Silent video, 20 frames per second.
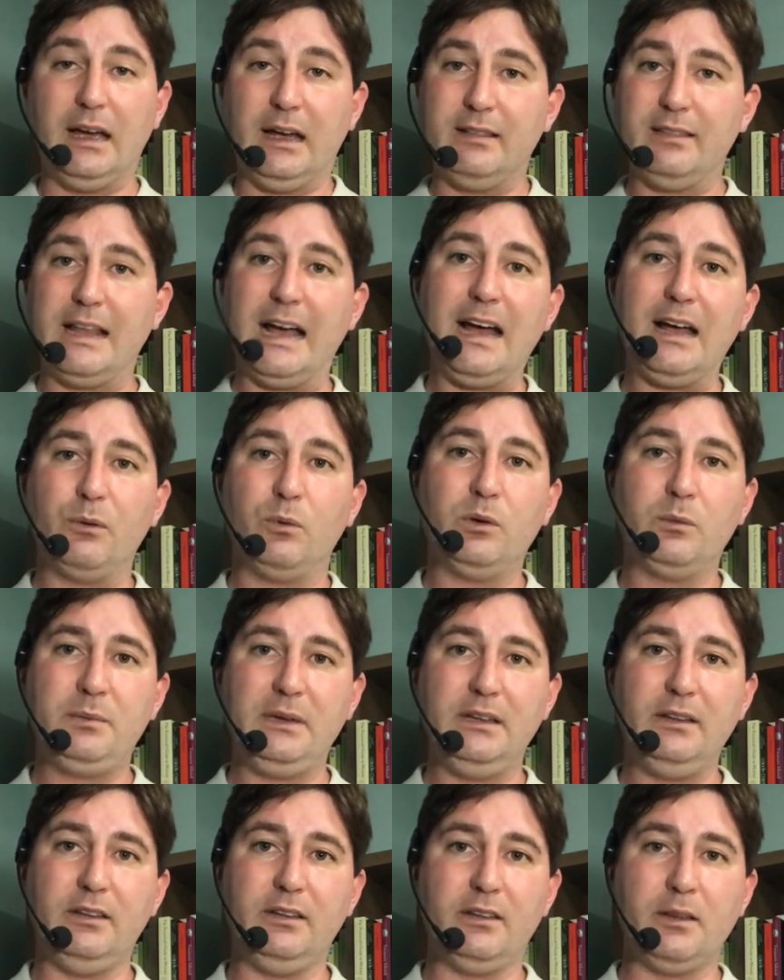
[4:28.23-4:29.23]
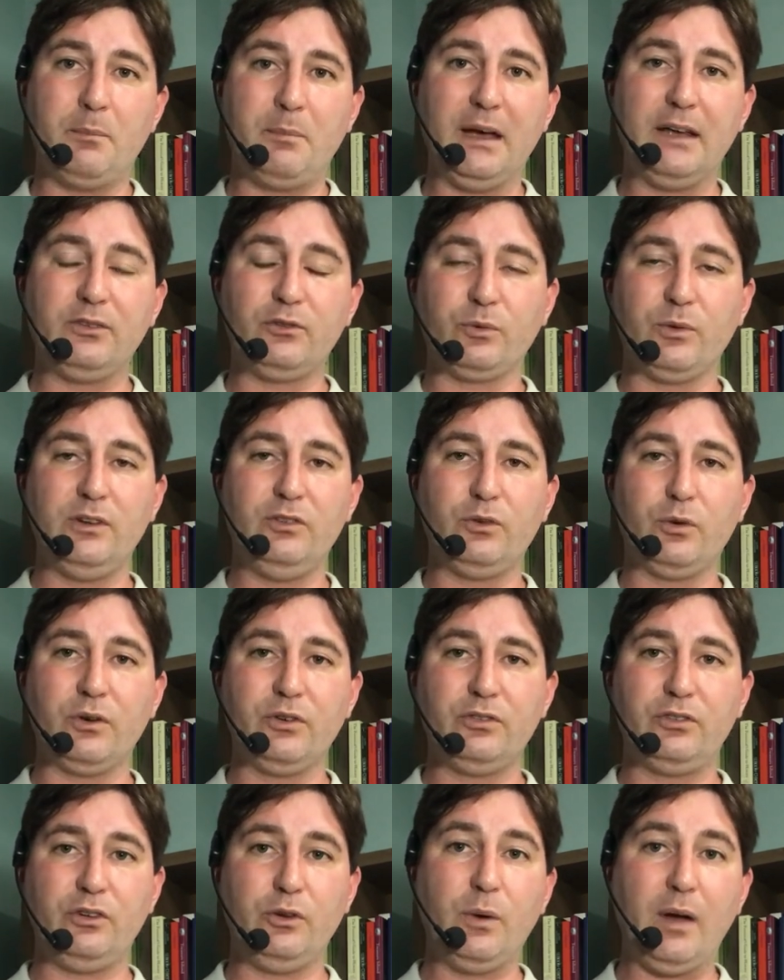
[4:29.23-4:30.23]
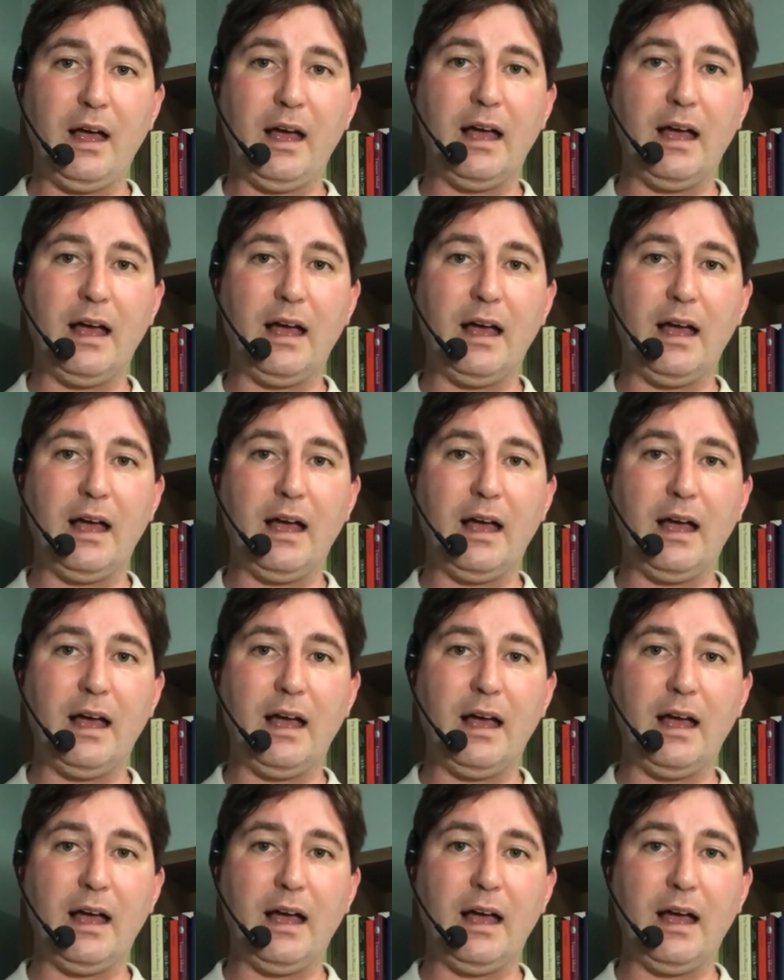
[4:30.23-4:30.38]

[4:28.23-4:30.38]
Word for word: And that will be the best resource you